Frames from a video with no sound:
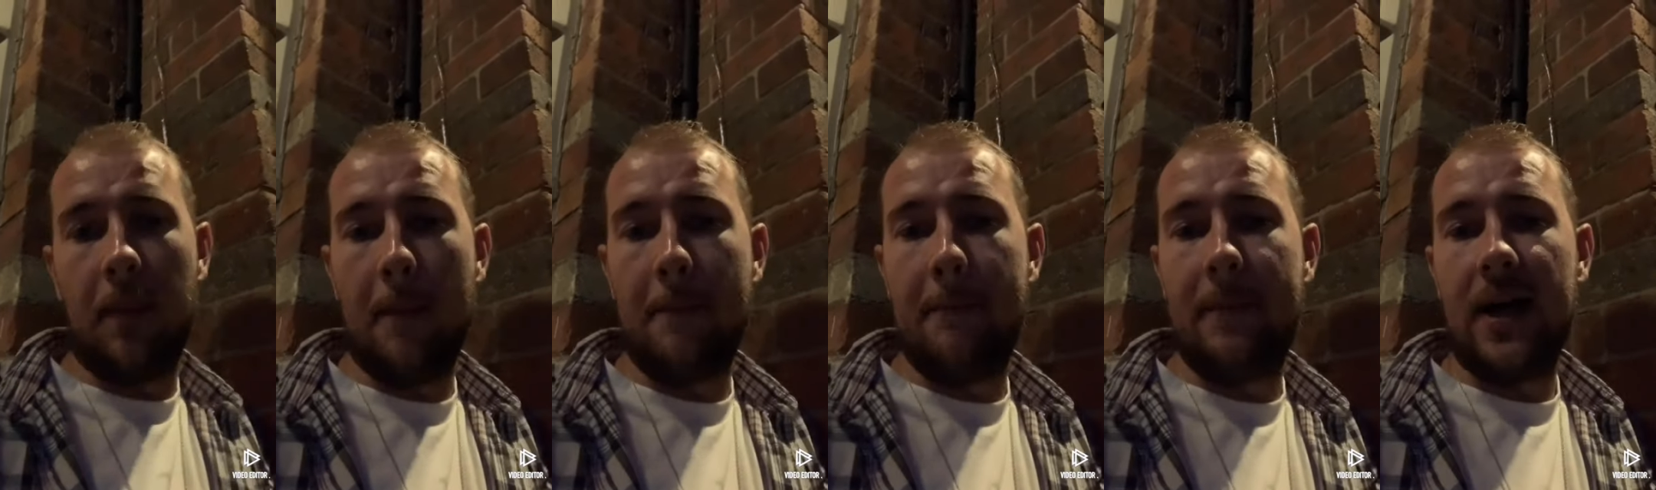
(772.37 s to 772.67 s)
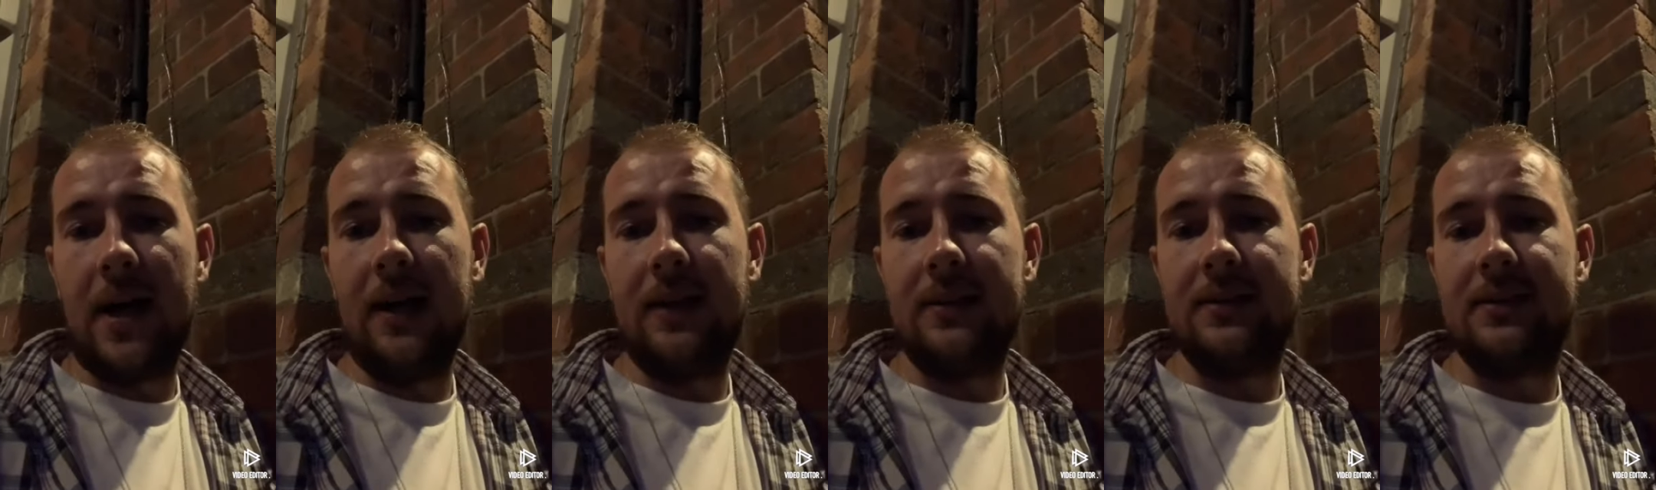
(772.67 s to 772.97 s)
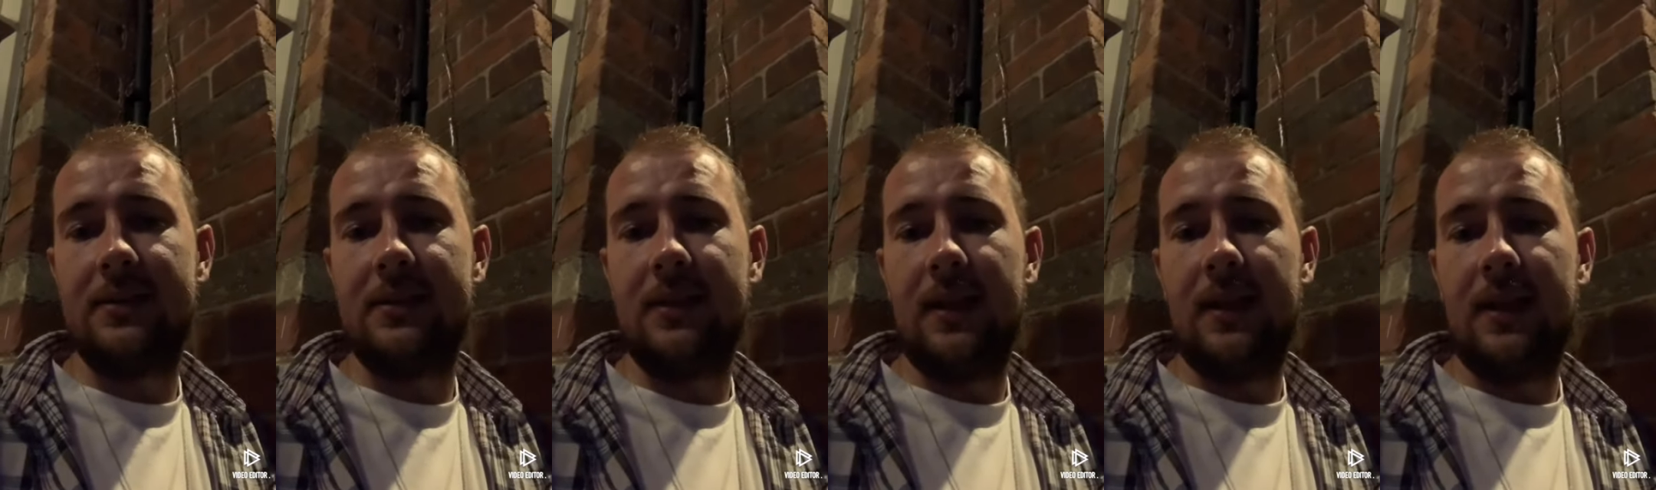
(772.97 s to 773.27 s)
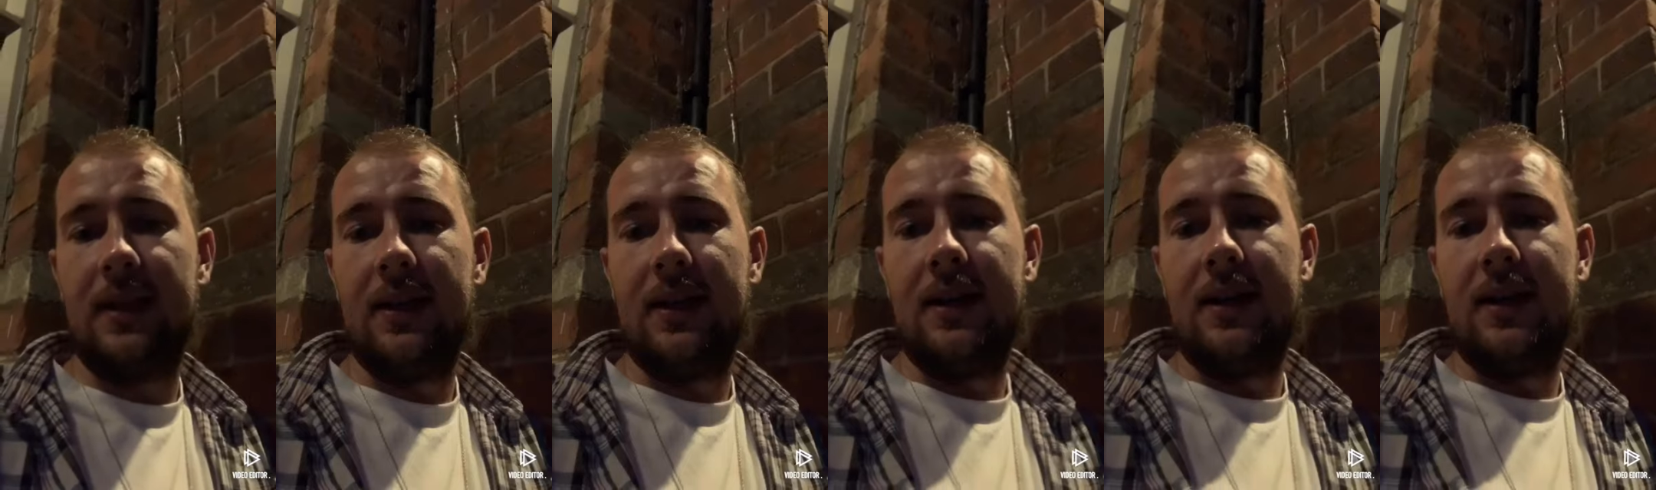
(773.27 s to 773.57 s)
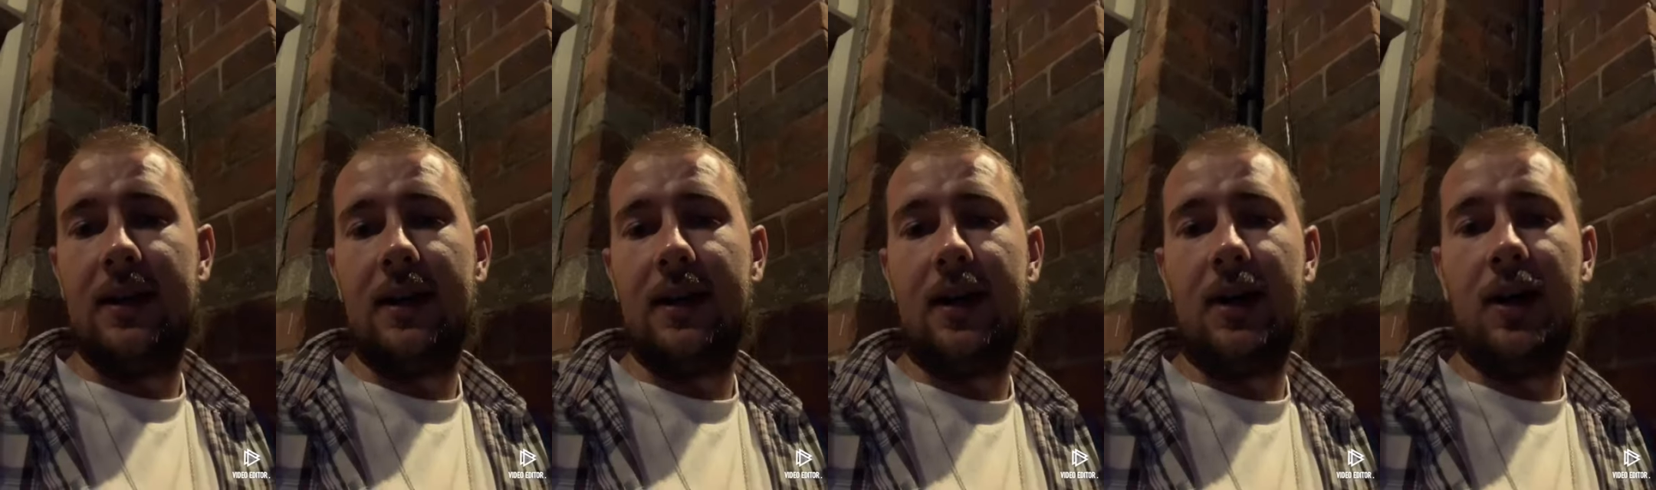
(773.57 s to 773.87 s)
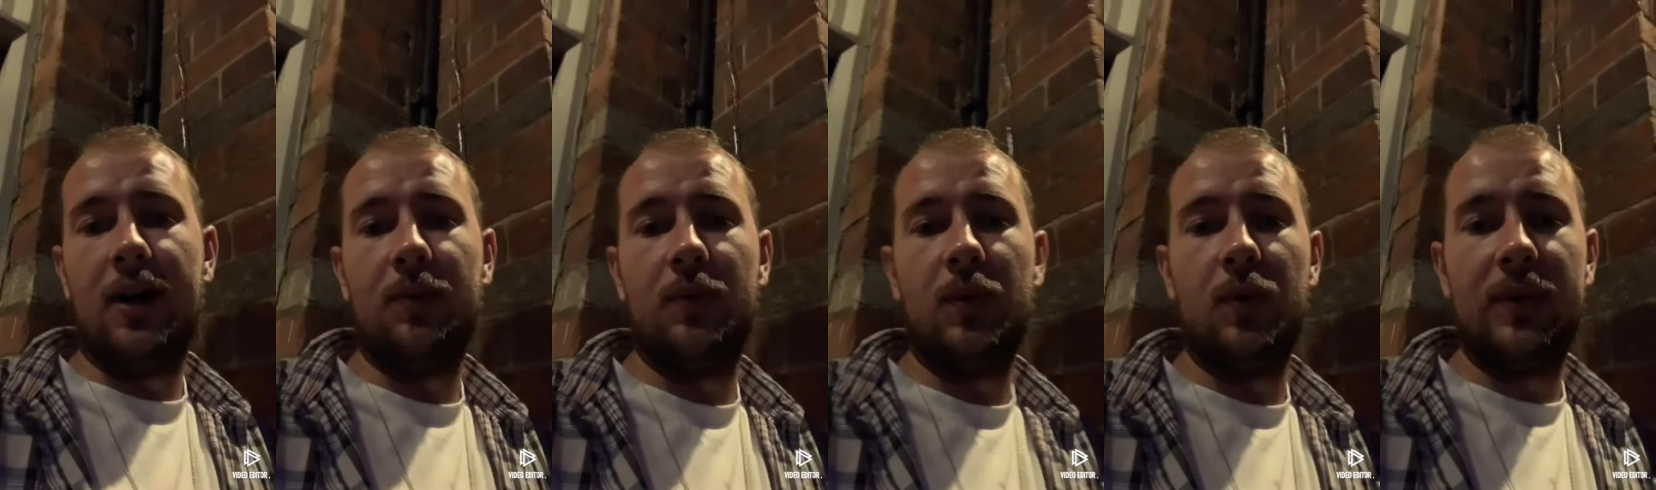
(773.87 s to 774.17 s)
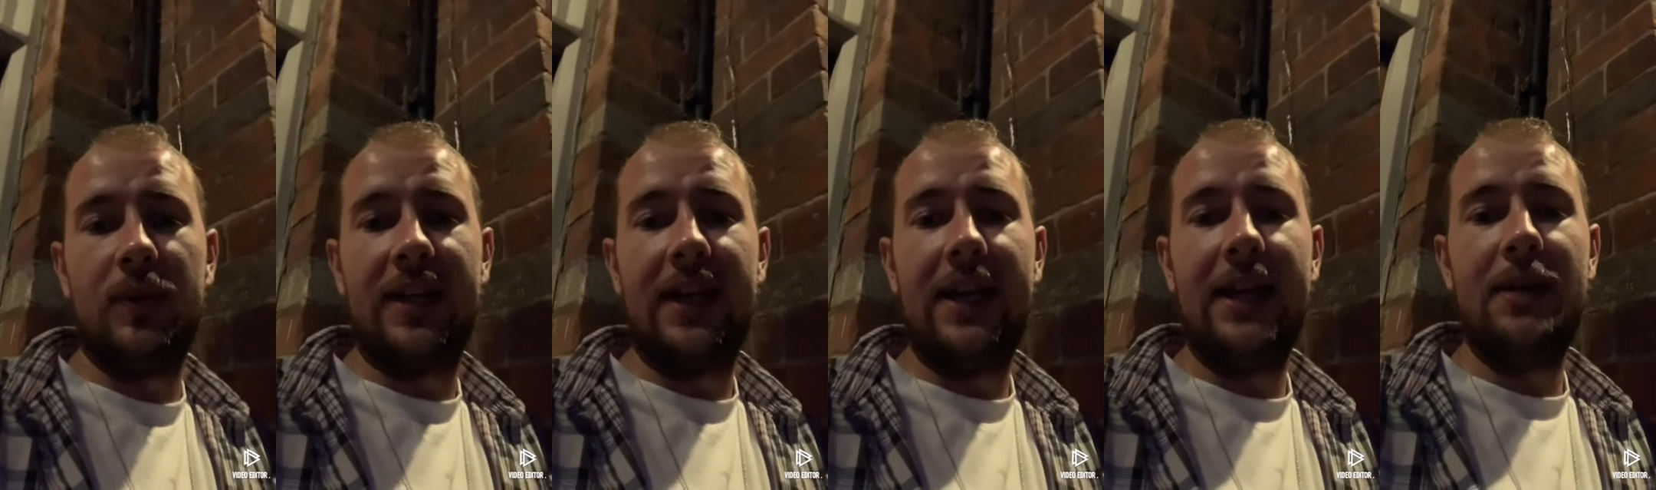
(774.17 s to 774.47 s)
But I will
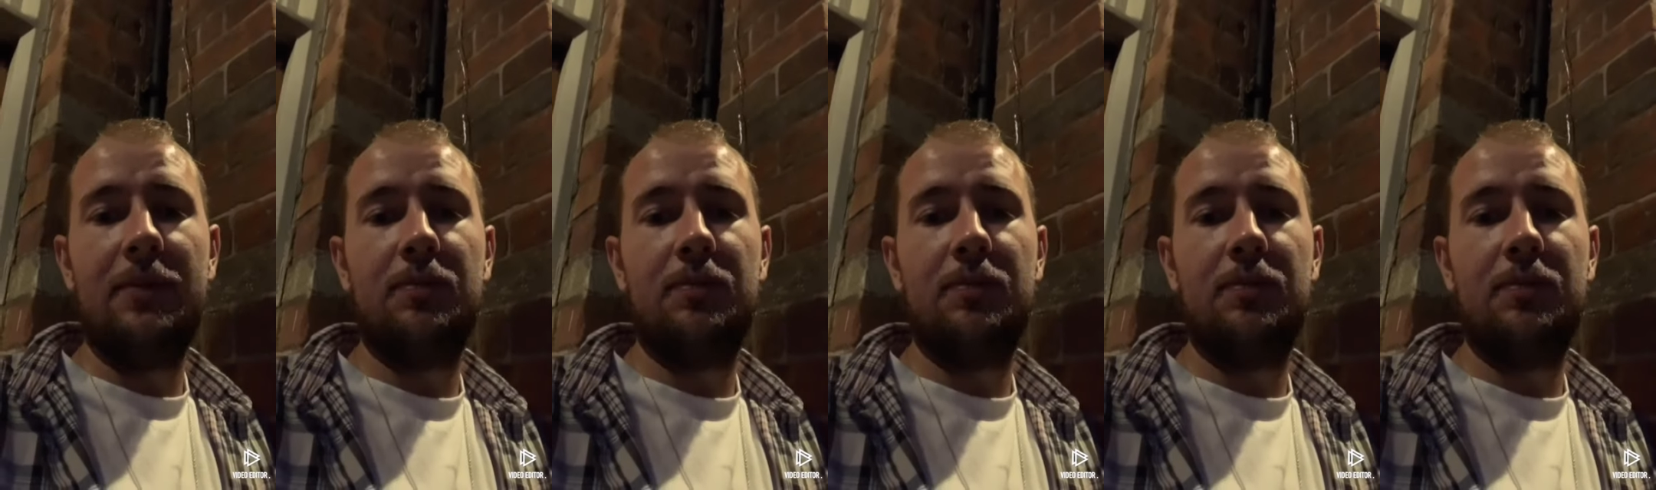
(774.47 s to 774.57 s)
keep